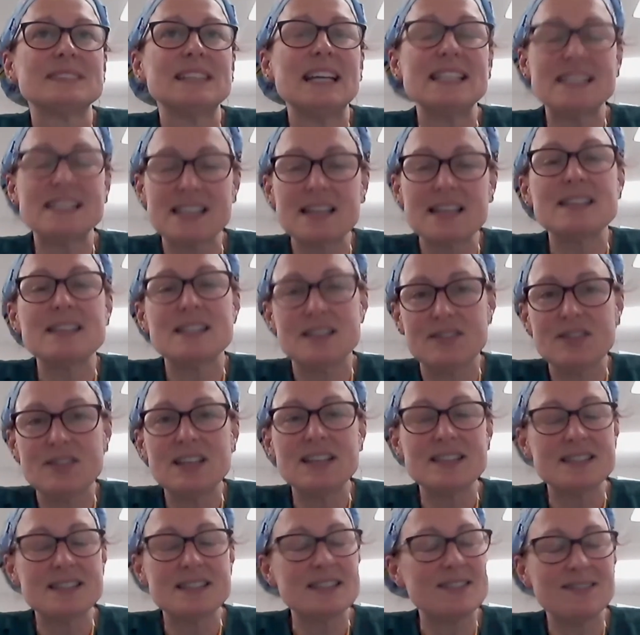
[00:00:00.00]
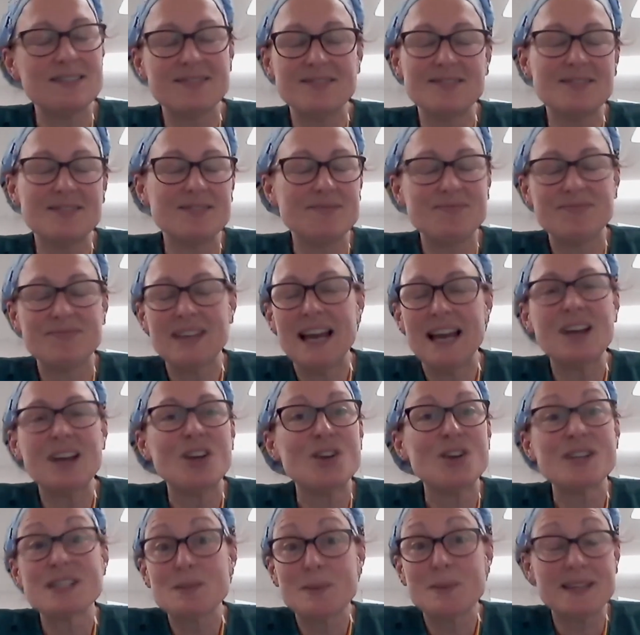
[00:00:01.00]
it's it's it's how
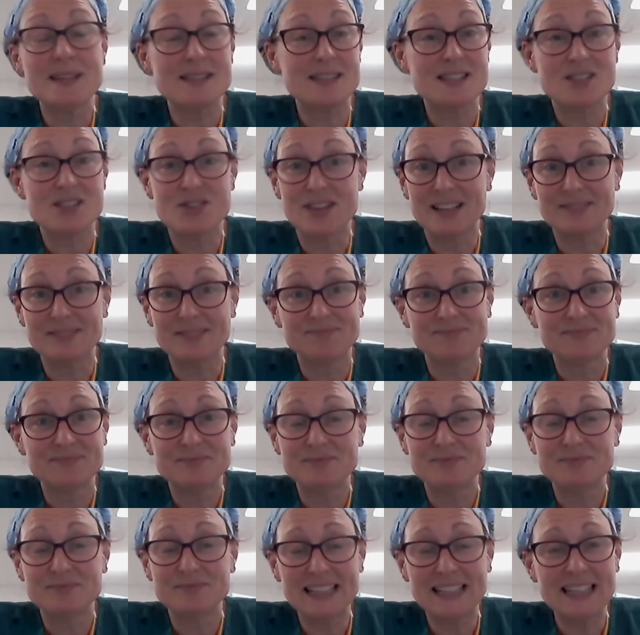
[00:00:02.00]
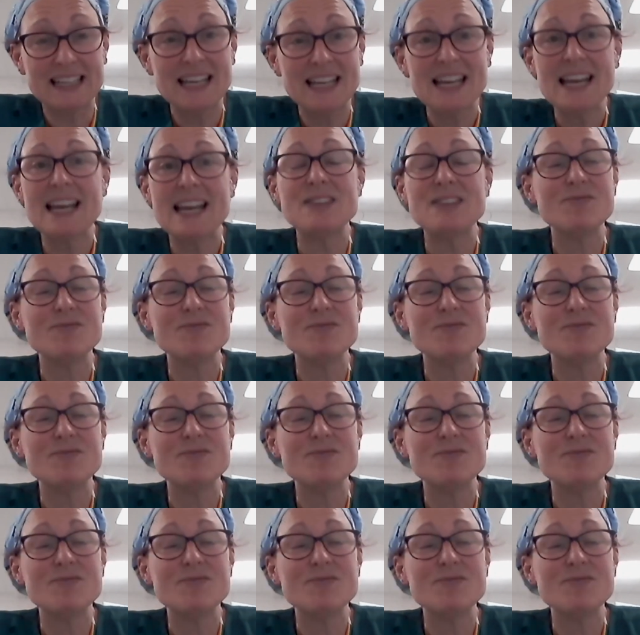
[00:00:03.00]
long is yeah. a piece of string really? Yeah